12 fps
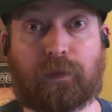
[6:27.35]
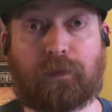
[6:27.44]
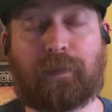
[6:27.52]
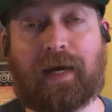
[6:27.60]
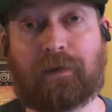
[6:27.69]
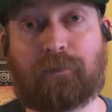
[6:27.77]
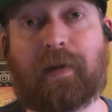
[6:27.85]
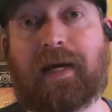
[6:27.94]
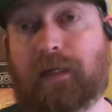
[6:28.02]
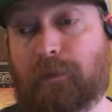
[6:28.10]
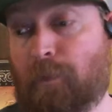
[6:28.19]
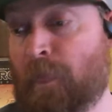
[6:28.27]
Madden
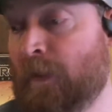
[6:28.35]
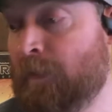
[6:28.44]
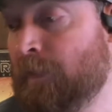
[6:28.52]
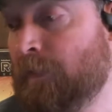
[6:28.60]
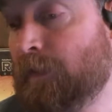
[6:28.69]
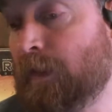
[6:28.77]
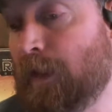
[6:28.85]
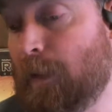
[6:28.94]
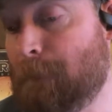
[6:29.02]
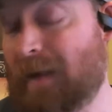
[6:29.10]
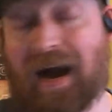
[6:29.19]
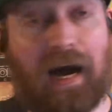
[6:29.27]
beta.
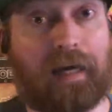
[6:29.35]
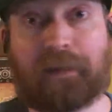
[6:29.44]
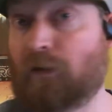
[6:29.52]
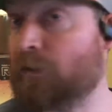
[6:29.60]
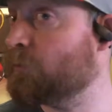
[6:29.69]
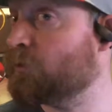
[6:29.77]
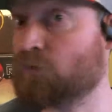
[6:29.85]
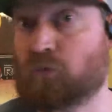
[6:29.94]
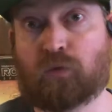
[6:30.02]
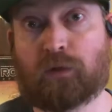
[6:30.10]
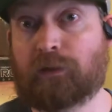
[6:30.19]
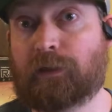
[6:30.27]
I thought it was
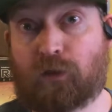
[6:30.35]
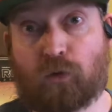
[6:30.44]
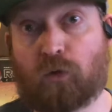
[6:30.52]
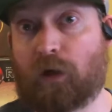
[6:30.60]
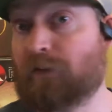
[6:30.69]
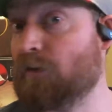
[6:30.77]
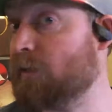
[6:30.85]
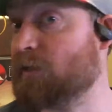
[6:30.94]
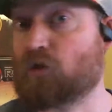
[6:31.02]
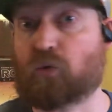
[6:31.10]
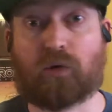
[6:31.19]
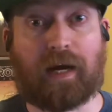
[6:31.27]
really cool. I thought it
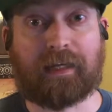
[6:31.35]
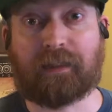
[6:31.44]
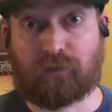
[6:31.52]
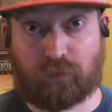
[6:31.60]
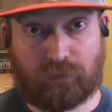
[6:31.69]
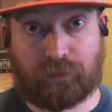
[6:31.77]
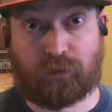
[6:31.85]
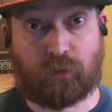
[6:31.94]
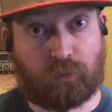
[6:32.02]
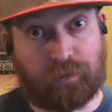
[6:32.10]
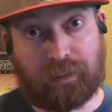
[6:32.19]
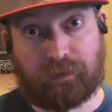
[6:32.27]
created a really
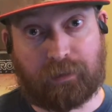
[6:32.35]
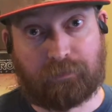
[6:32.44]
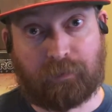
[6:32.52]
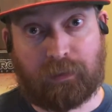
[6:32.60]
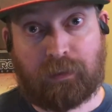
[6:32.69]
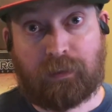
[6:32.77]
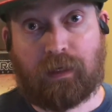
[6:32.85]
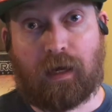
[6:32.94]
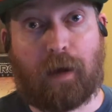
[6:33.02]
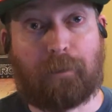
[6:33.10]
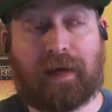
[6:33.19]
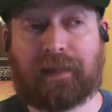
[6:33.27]
cool narrative.
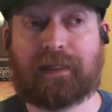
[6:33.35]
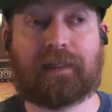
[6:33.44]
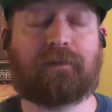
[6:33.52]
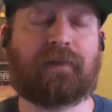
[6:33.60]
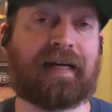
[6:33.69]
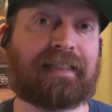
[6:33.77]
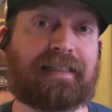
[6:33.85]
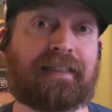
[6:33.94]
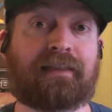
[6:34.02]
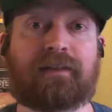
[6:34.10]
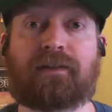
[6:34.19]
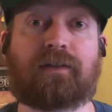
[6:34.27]
And then if I
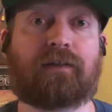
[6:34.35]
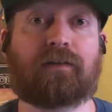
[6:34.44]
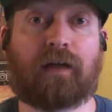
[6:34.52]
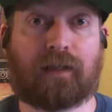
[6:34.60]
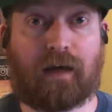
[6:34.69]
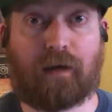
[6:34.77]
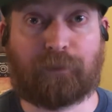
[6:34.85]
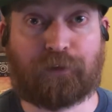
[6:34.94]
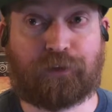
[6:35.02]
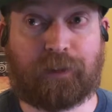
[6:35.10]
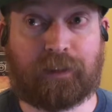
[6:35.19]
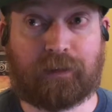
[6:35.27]
didn't
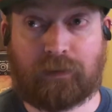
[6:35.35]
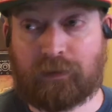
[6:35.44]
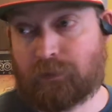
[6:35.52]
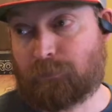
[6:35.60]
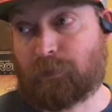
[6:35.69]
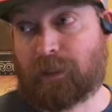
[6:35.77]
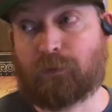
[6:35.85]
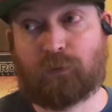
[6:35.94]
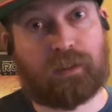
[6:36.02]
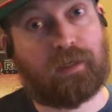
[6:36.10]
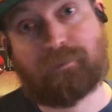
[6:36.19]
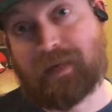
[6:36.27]
accomplish it, the player
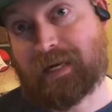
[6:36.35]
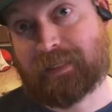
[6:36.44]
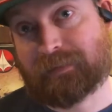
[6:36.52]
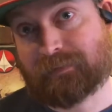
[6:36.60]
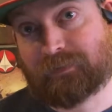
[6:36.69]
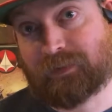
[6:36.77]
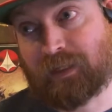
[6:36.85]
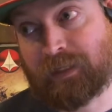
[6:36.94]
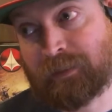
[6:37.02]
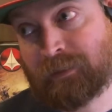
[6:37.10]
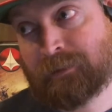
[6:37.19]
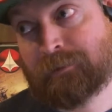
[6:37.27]
would come back and say,